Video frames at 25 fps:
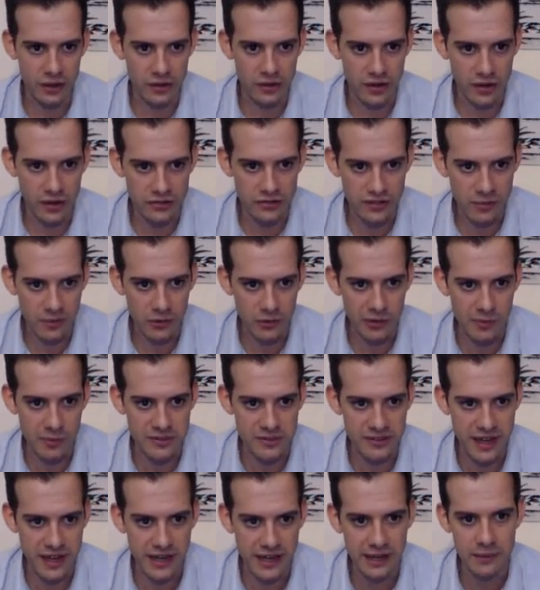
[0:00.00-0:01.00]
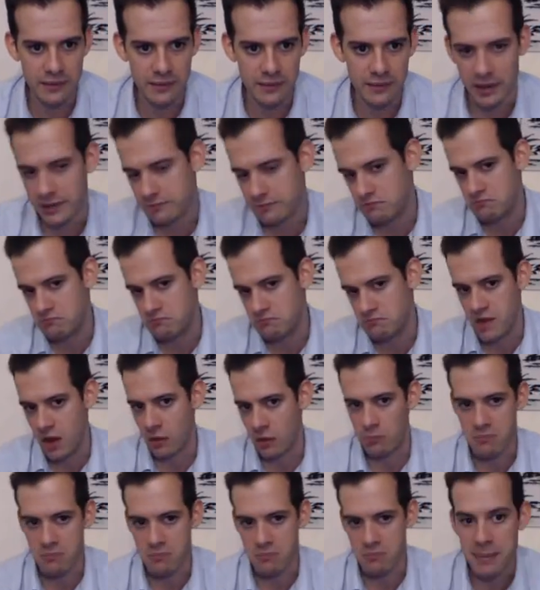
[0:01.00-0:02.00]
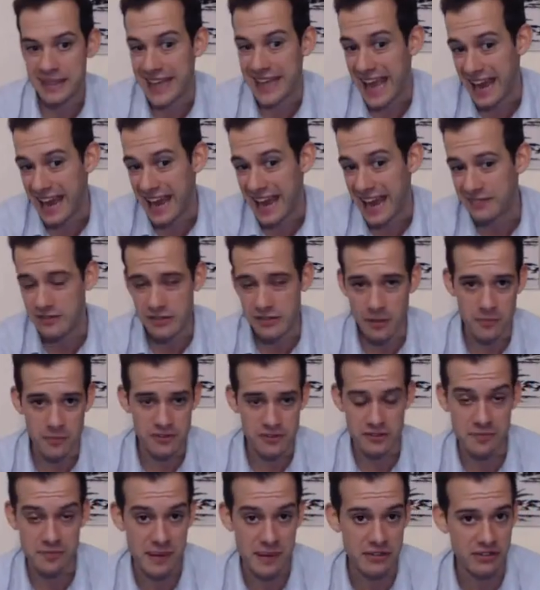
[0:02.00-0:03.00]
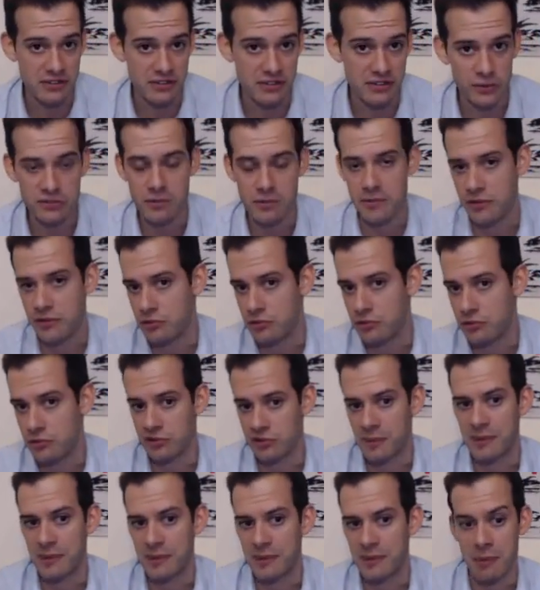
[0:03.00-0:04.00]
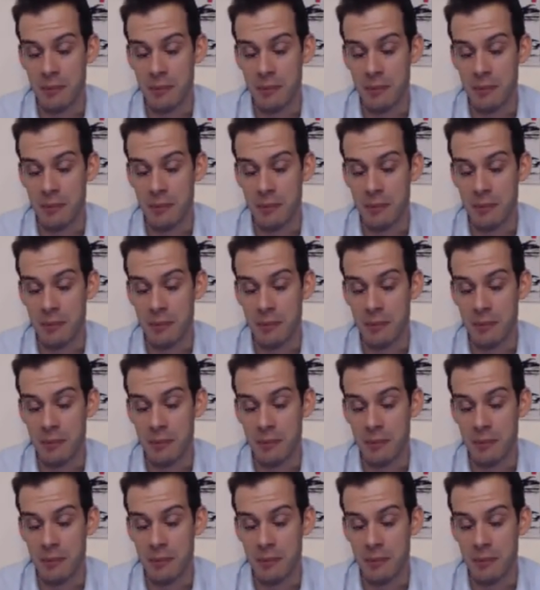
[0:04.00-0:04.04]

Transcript: a, a, similar mistake, but you know maybe they had some suspicion it was from the drug or something.